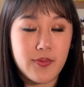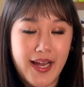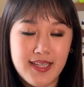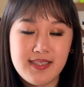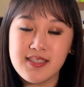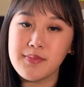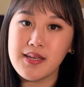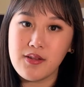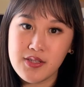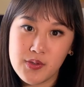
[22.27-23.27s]
reacting to
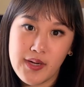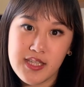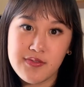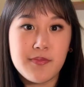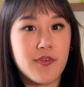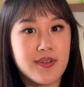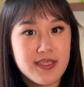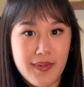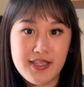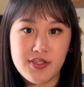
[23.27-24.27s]
my law grades from first
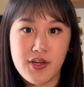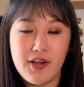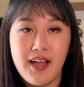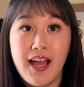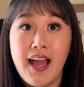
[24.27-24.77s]
semester,